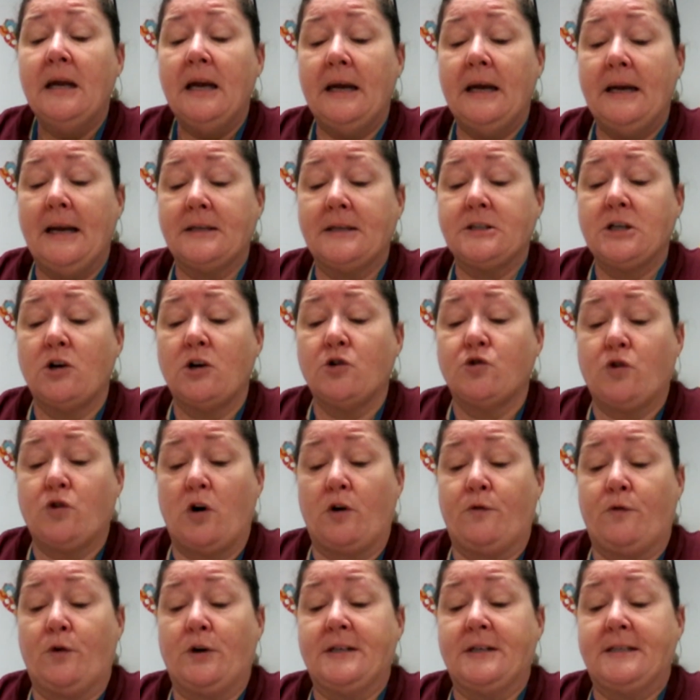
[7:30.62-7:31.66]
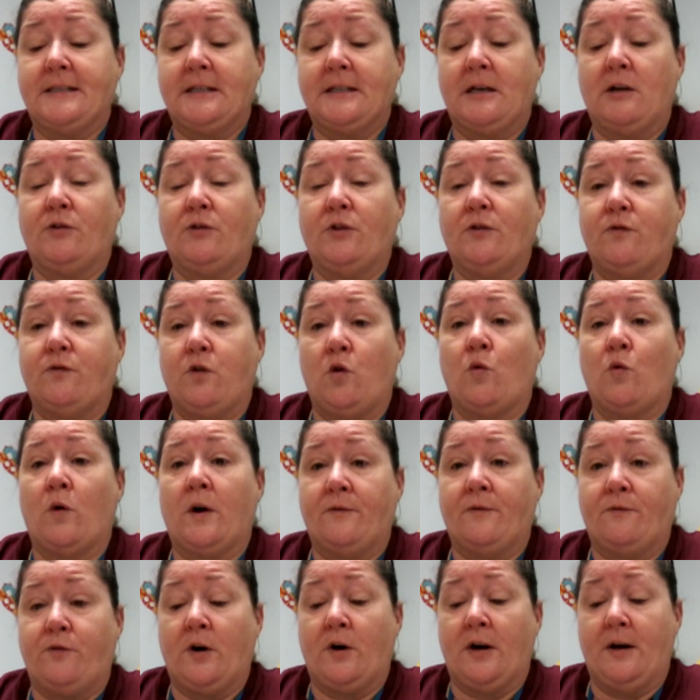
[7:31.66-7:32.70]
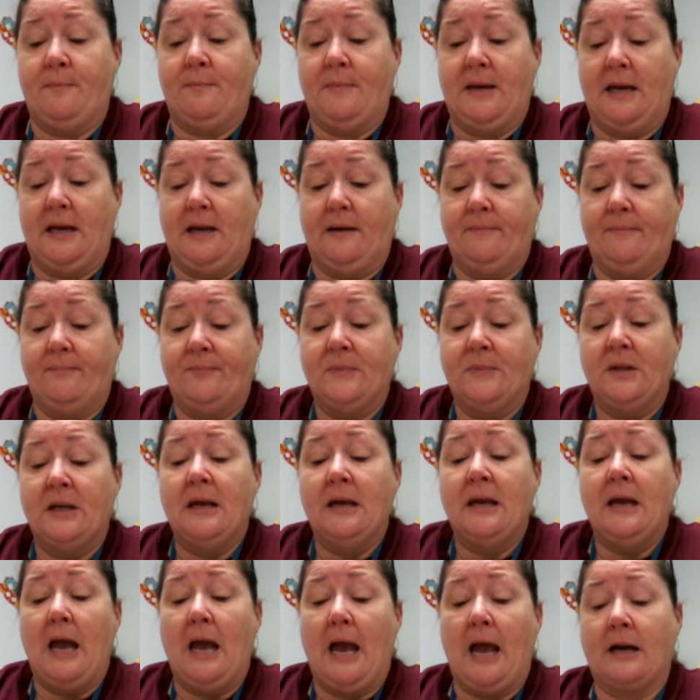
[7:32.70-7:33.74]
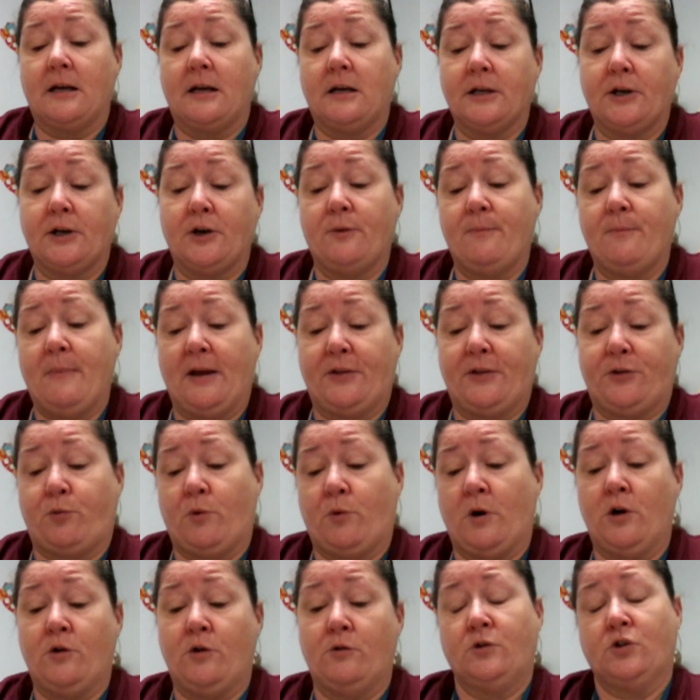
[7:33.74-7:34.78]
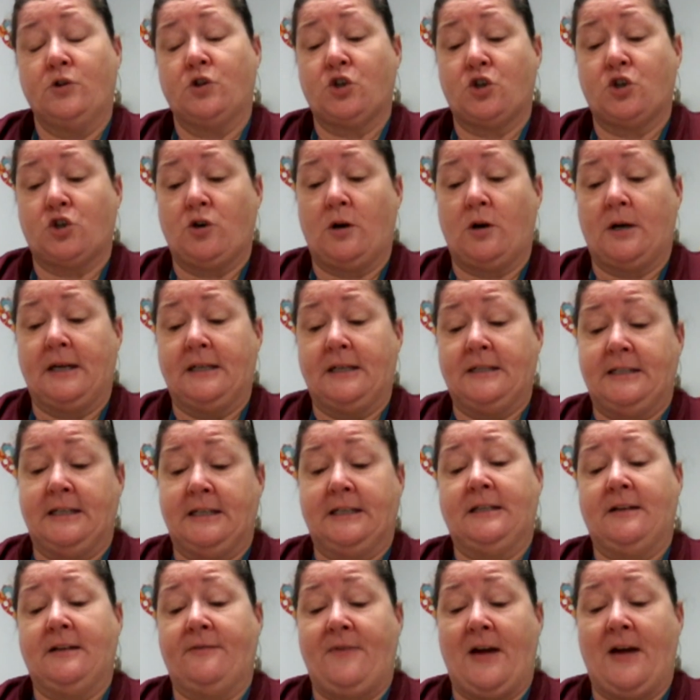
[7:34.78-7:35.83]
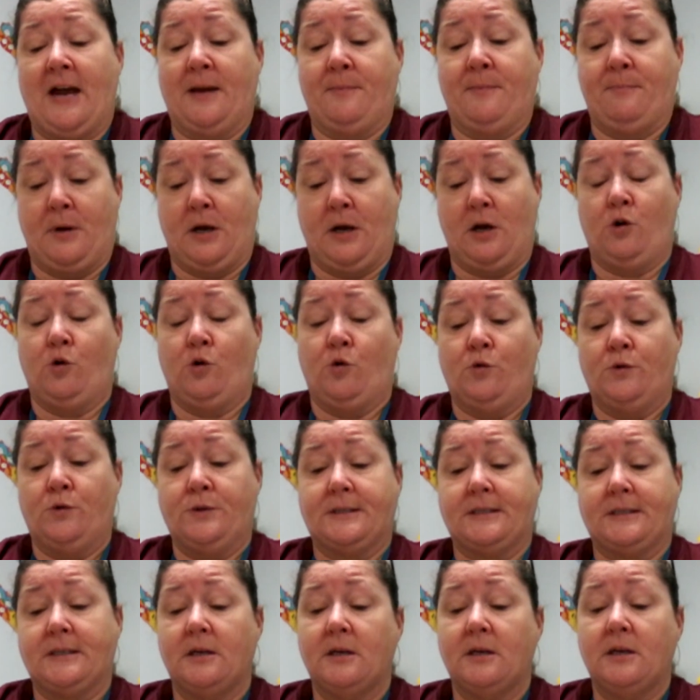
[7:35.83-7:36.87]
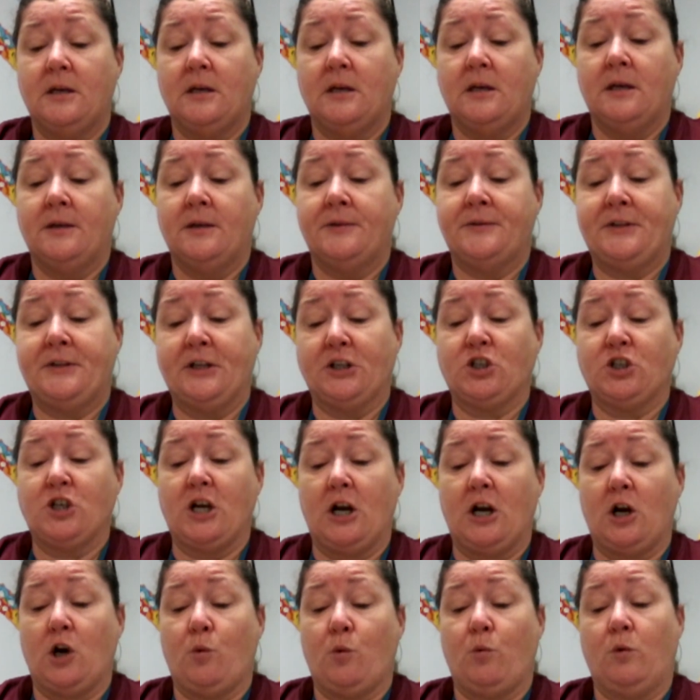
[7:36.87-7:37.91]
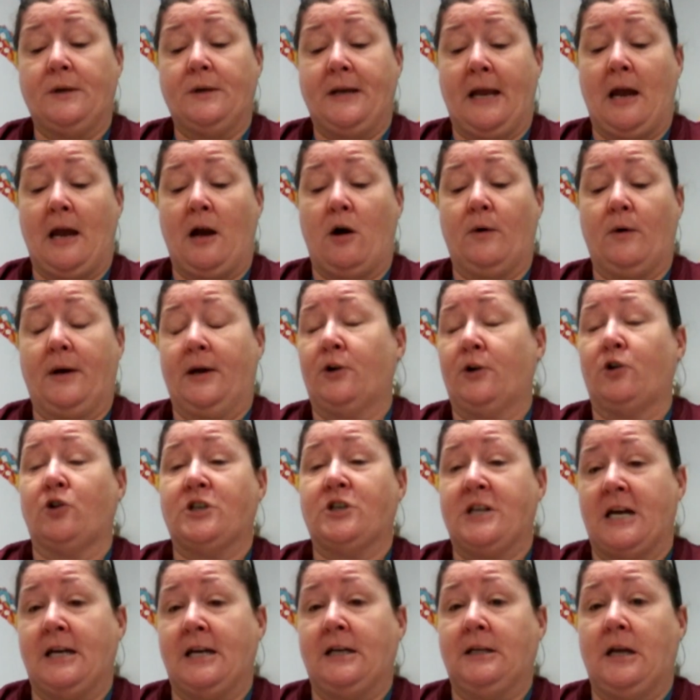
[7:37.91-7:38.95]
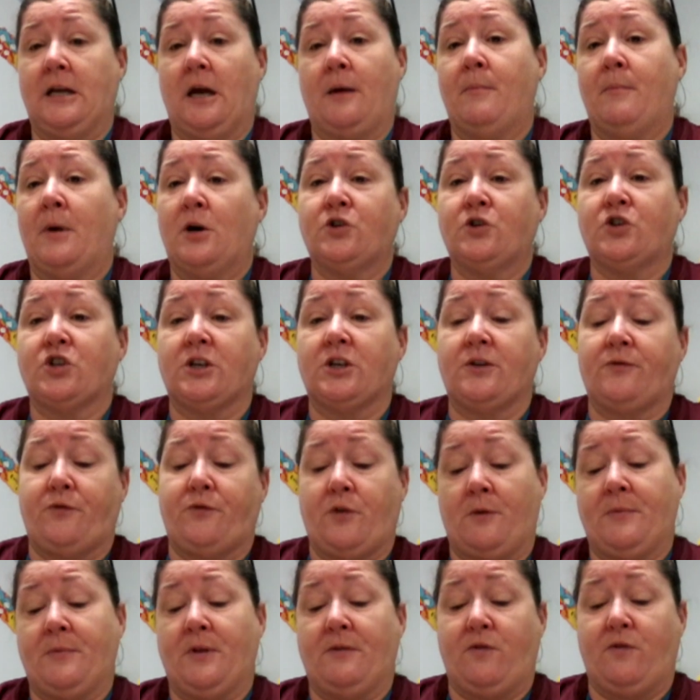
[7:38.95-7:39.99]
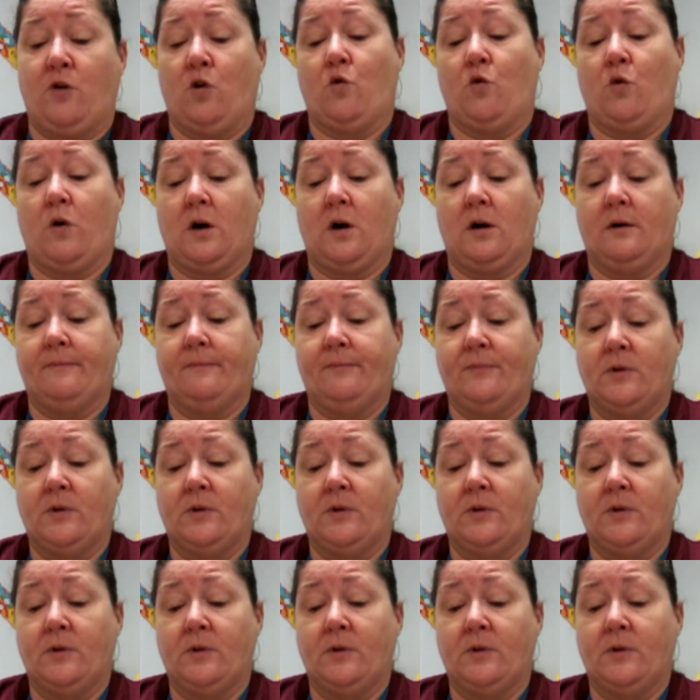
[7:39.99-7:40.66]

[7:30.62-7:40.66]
and I told Drover to sit on the floor in front of me. I cleared my throat and struck a dignified pose. The chair will now entertain a motion from the floor.